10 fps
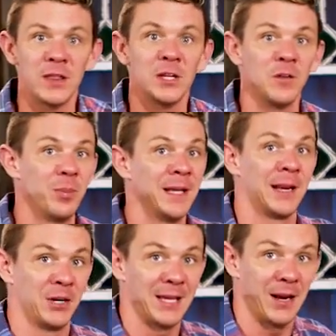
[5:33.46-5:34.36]
whether you've
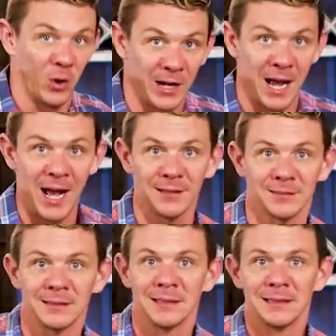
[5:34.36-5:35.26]
been there yet or
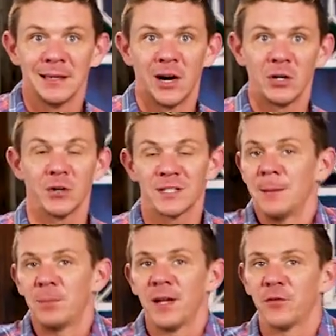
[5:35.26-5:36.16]
not, or you're
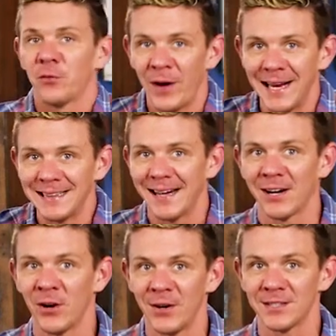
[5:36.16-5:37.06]
simply afraid that
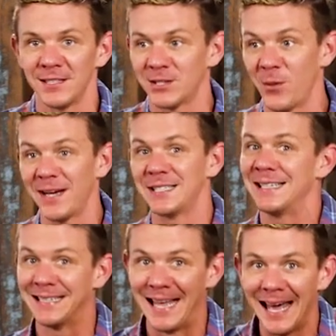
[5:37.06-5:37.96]
a current
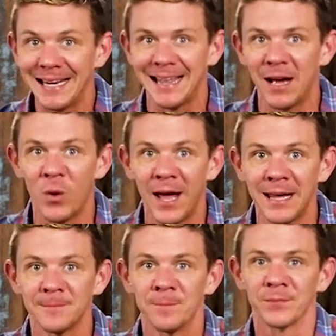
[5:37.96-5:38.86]
situation is headed that
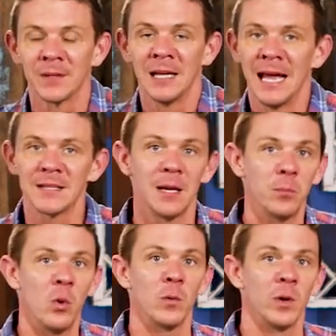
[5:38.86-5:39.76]
way, at
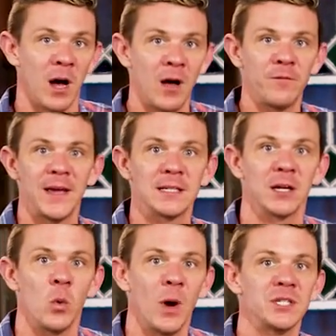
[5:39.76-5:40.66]
some point we all face
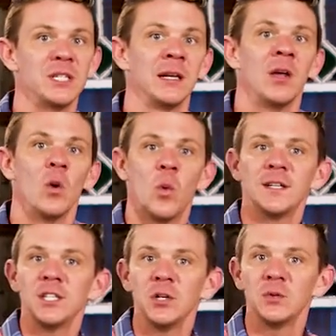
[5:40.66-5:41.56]
the question,
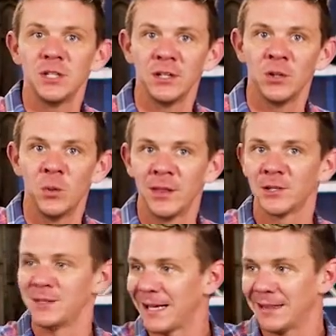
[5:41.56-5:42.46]
what do you do when
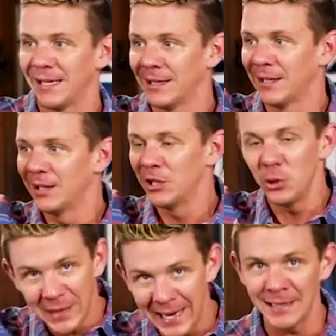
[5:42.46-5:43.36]
there's nothing
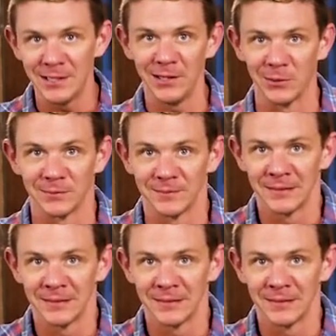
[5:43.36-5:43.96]
you can do?